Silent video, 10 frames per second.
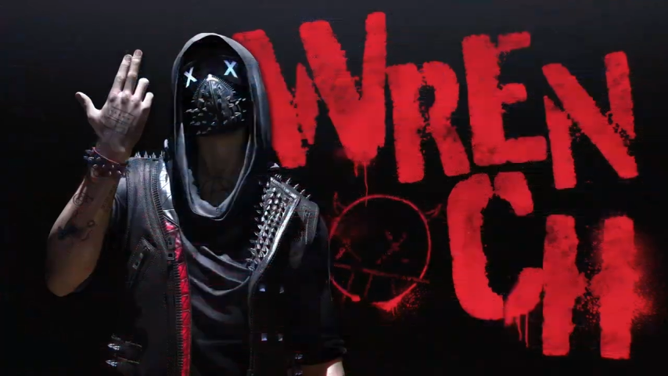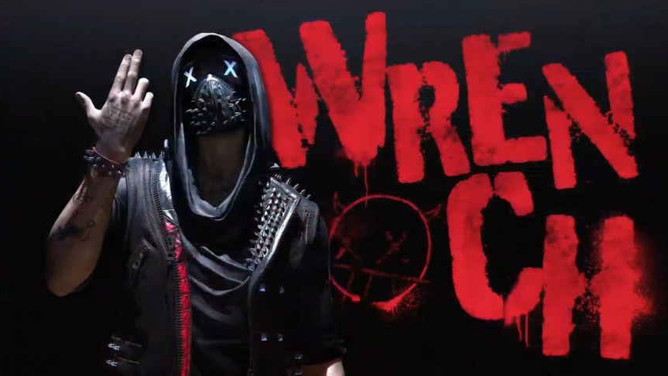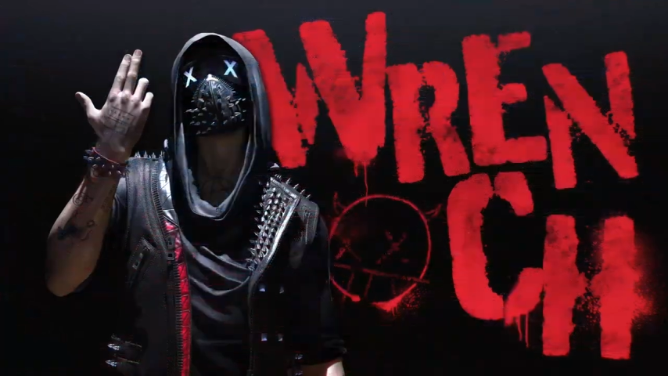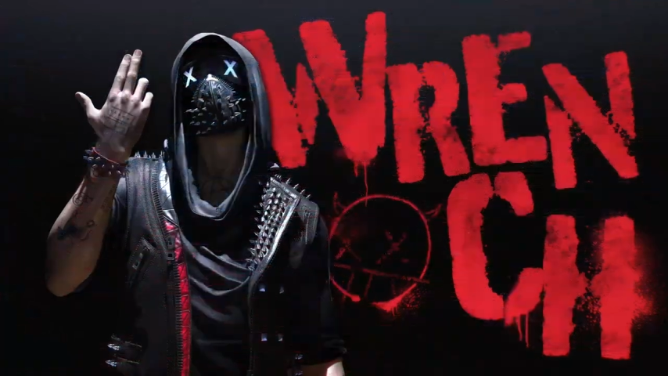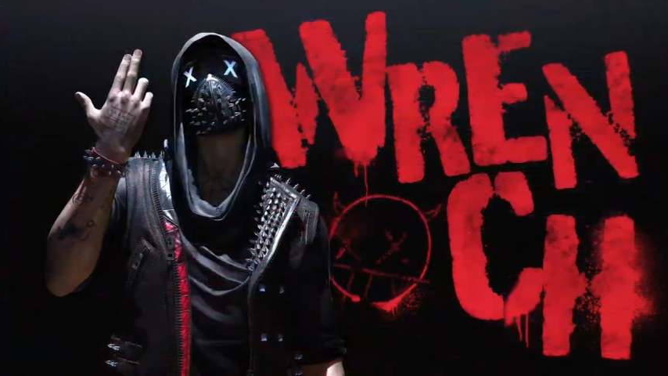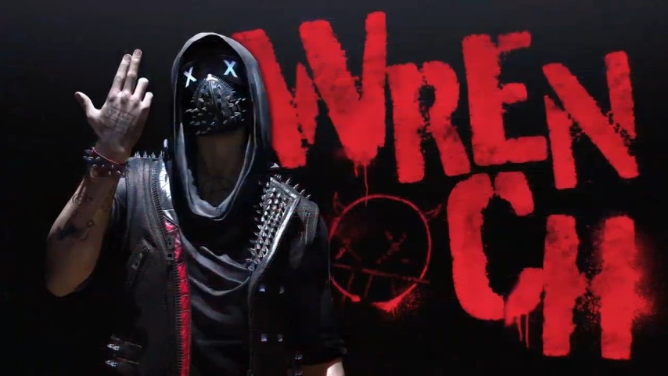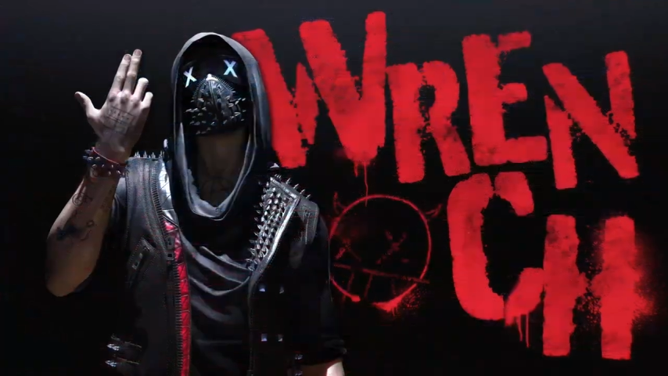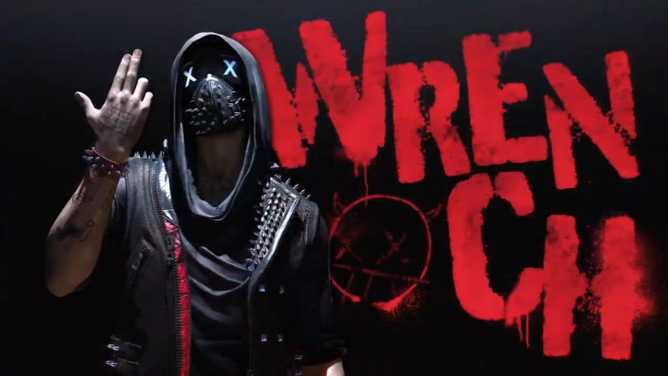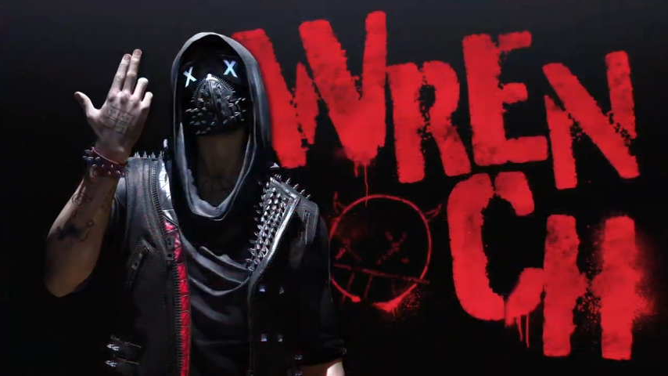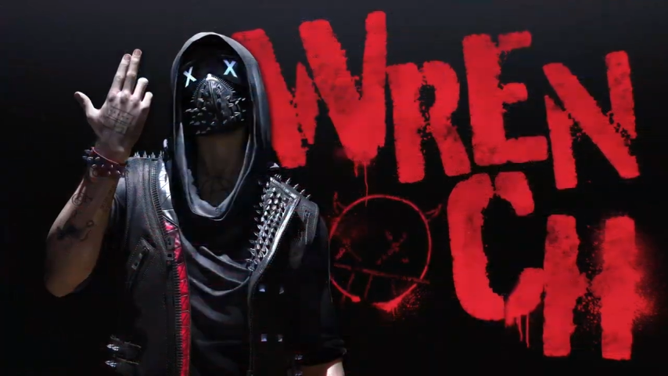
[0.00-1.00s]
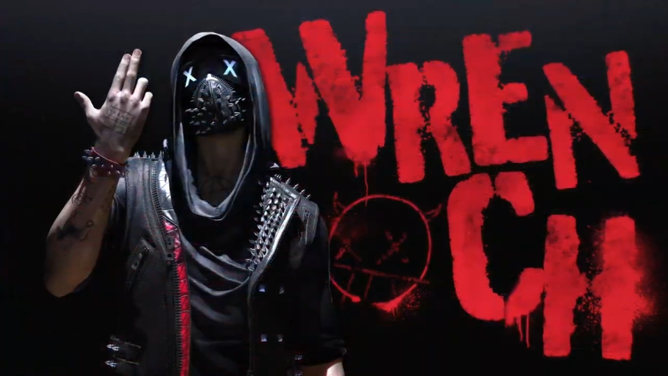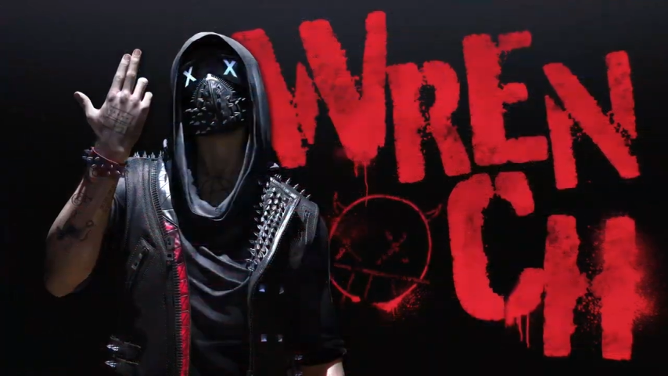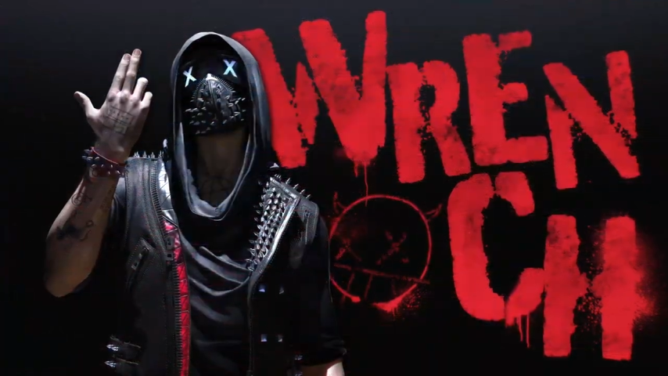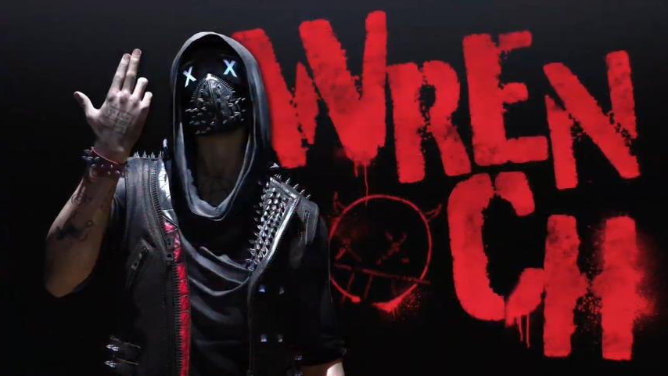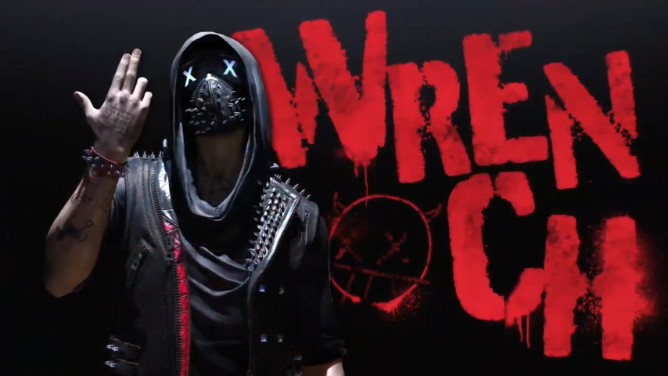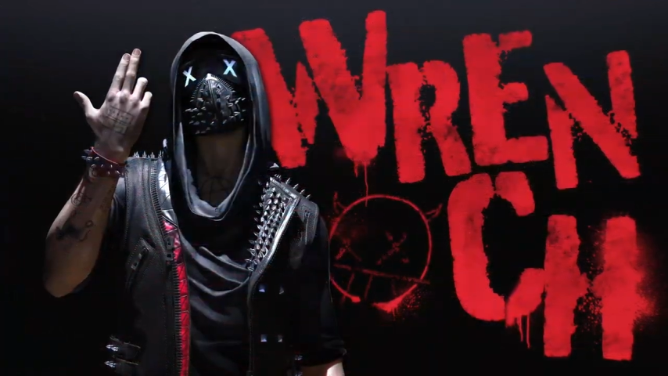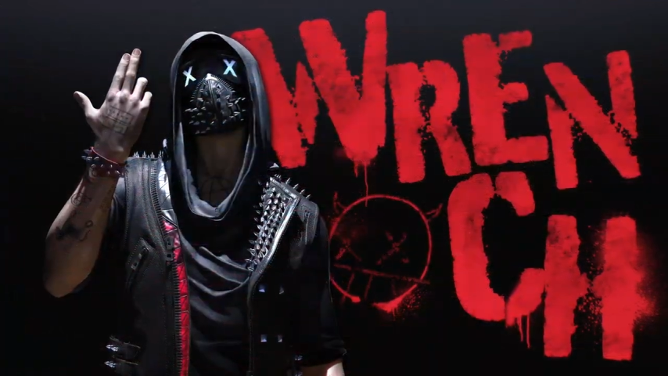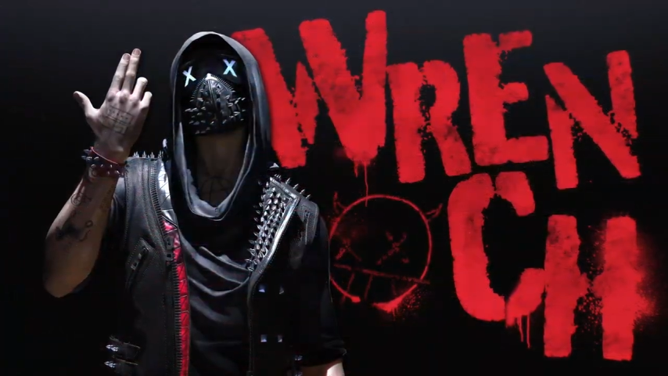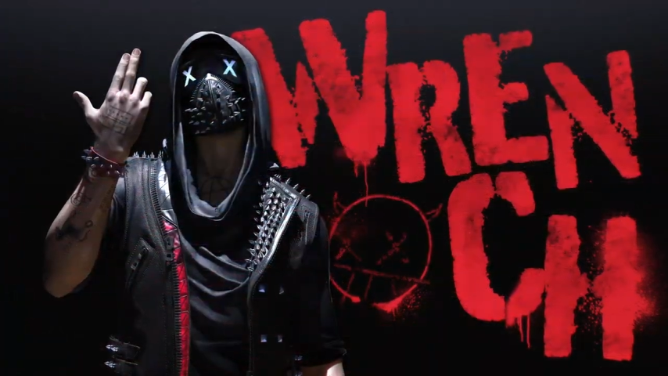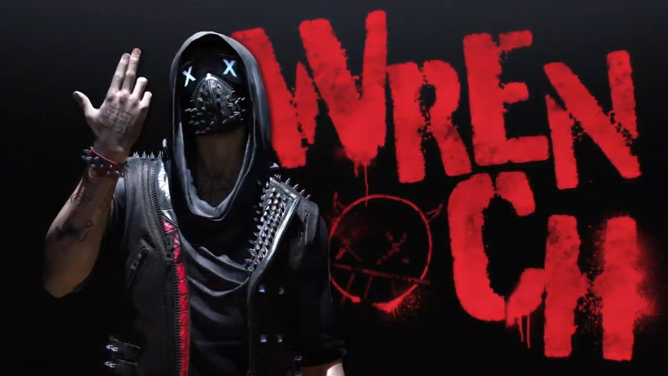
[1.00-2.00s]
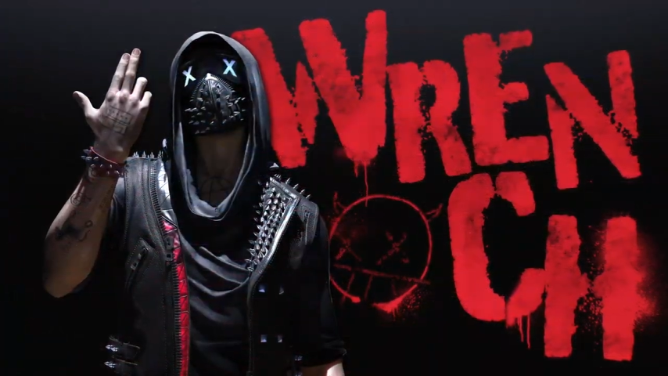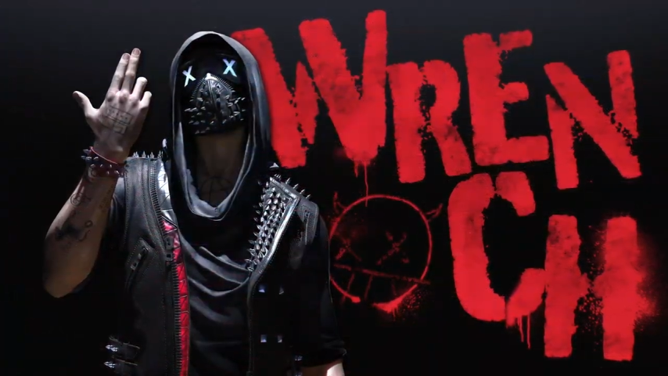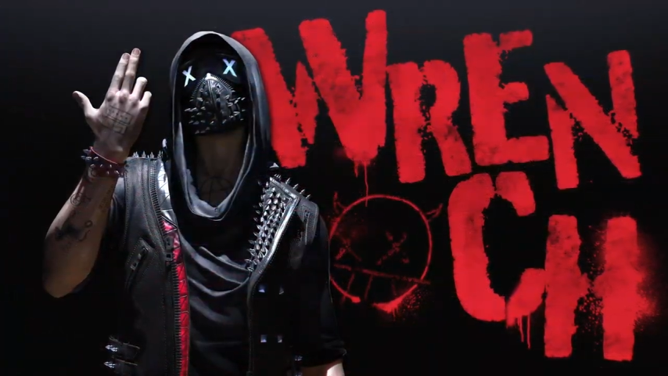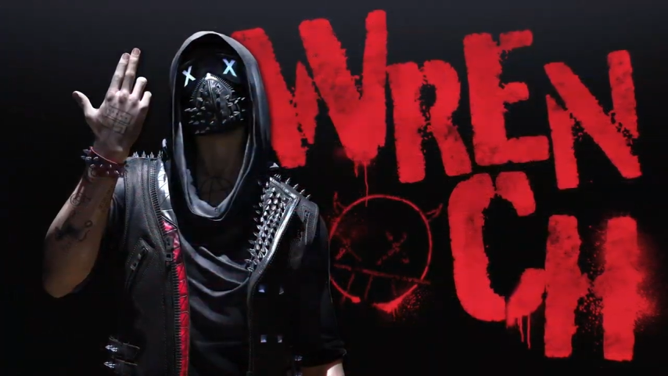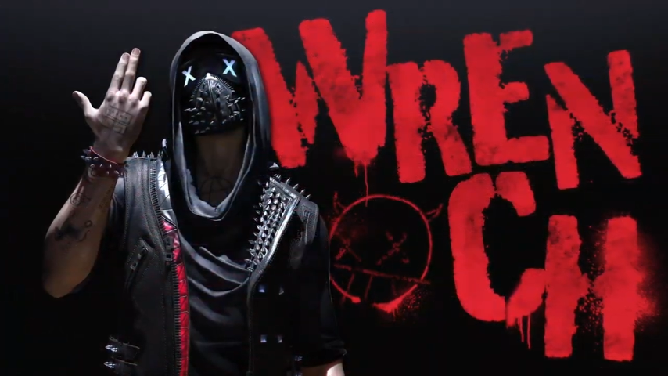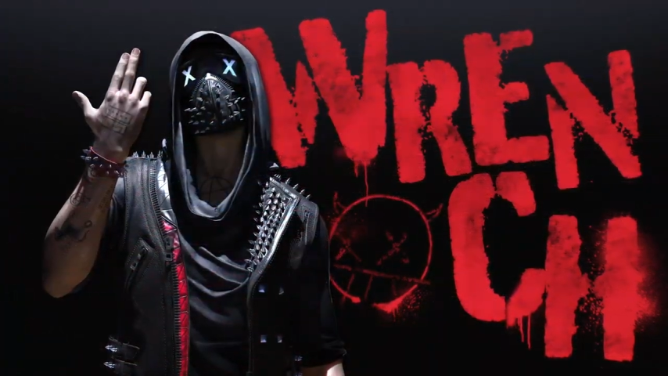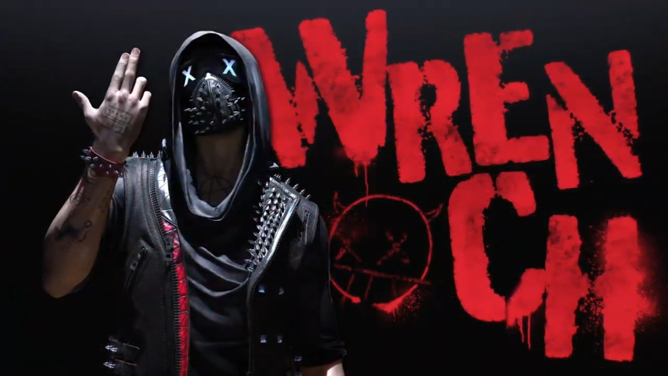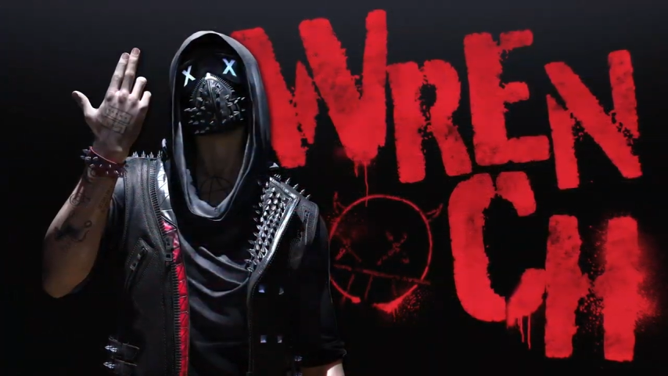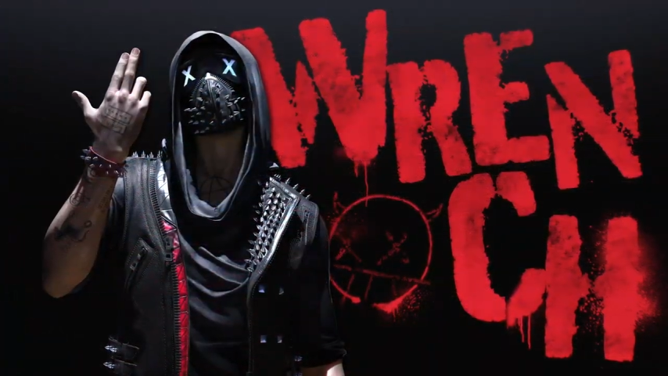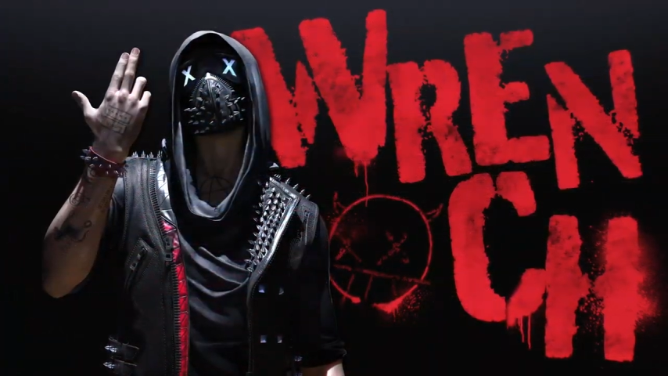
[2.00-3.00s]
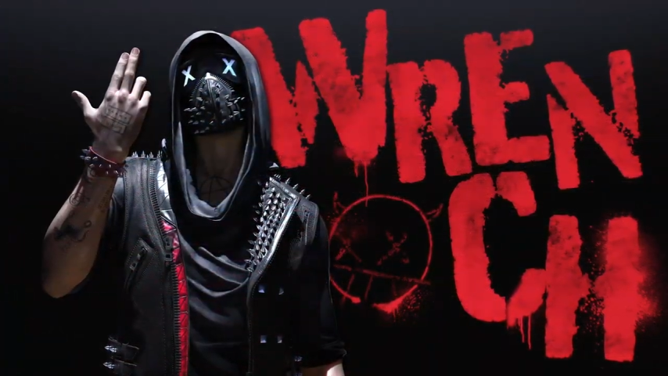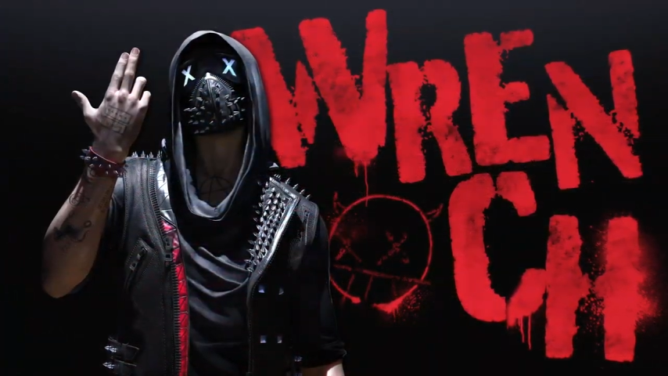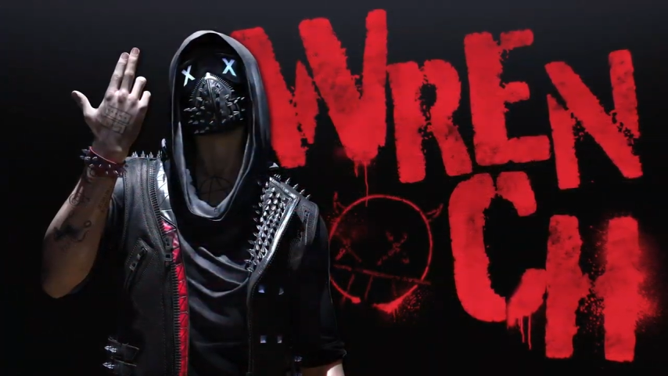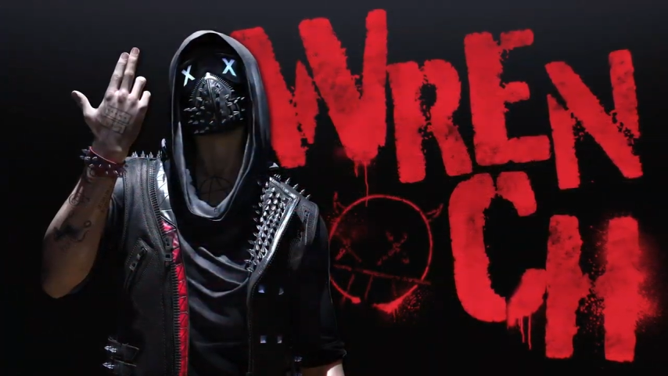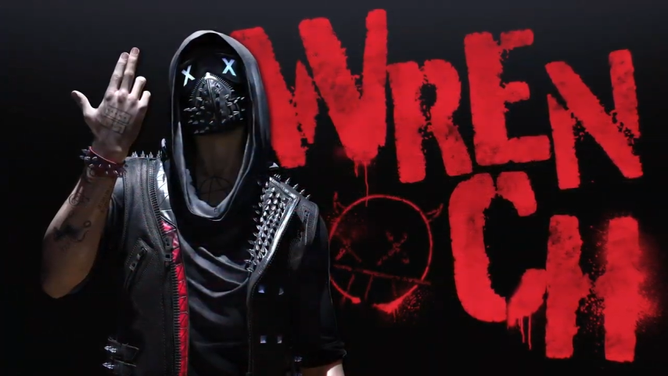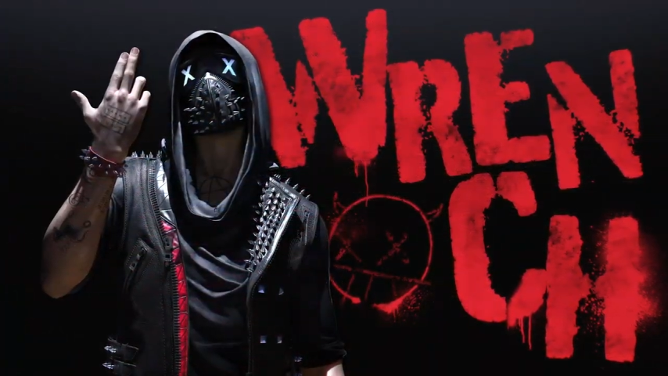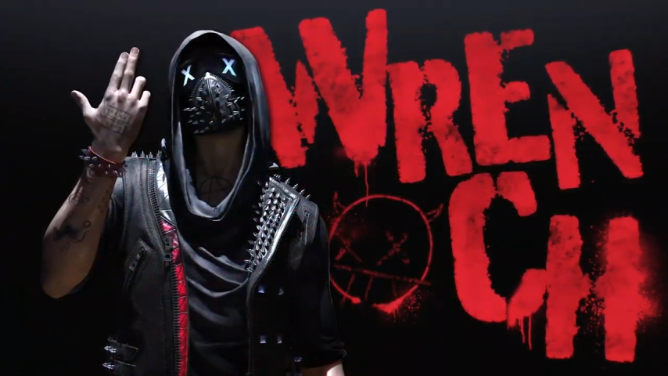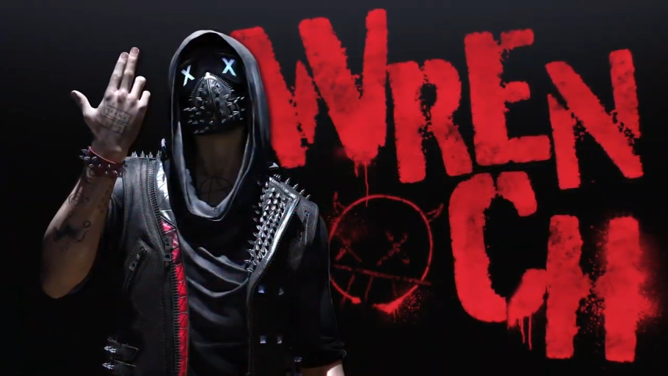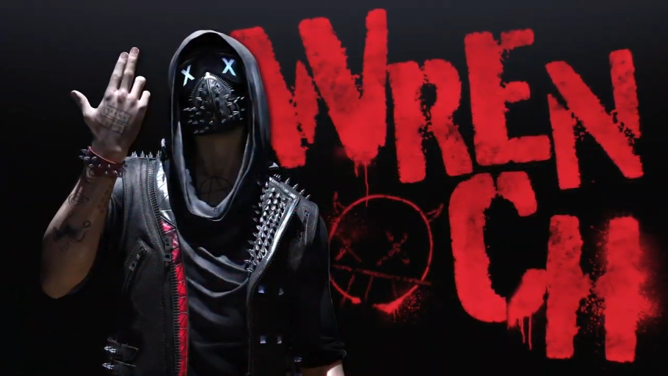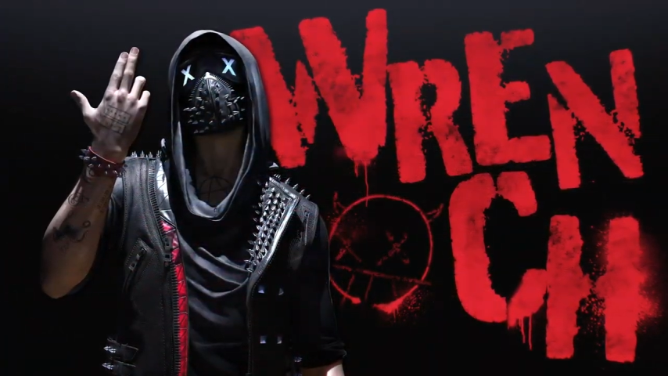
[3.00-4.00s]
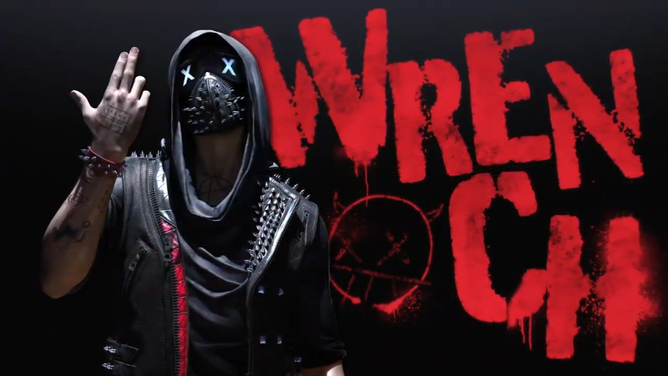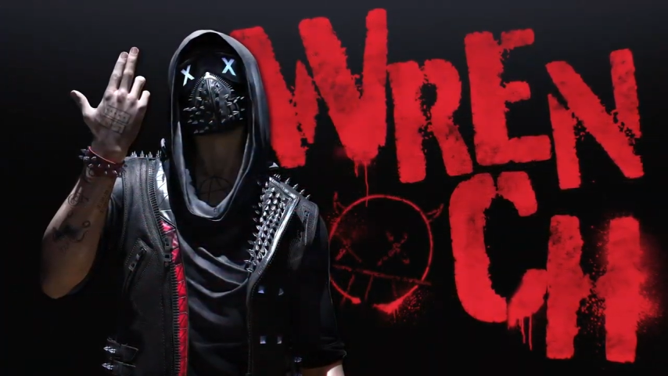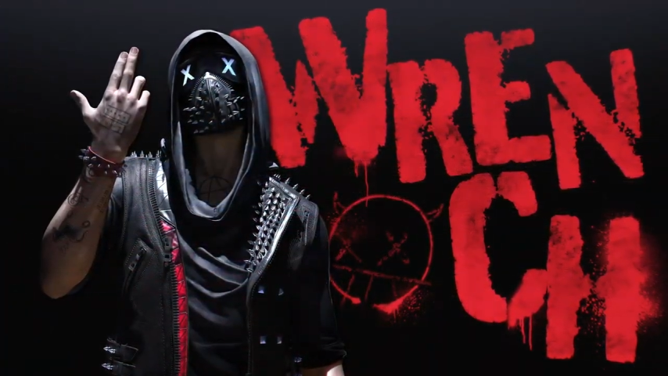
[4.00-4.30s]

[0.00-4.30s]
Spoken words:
No face is visible, so there are no lips to read.